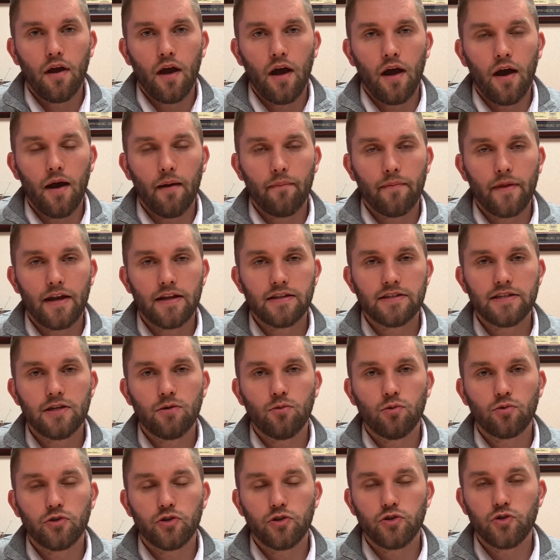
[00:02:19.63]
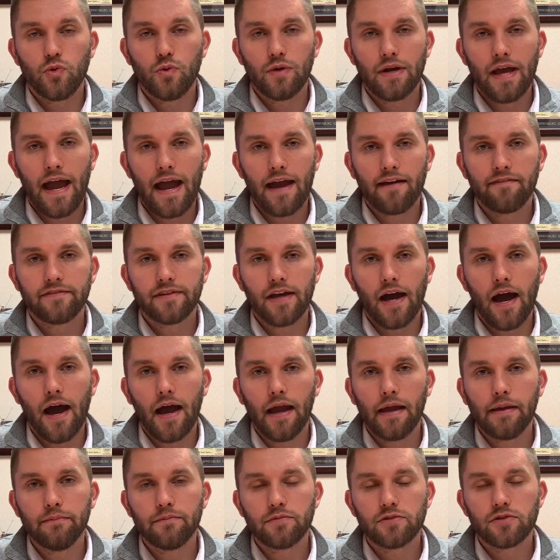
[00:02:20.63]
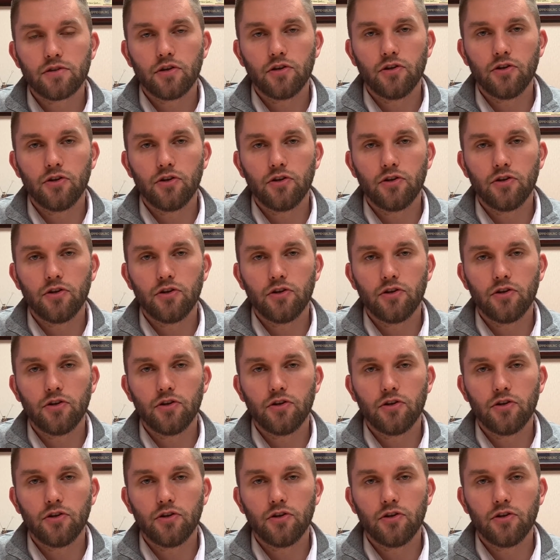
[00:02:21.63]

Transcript: that is equal to 2.5 times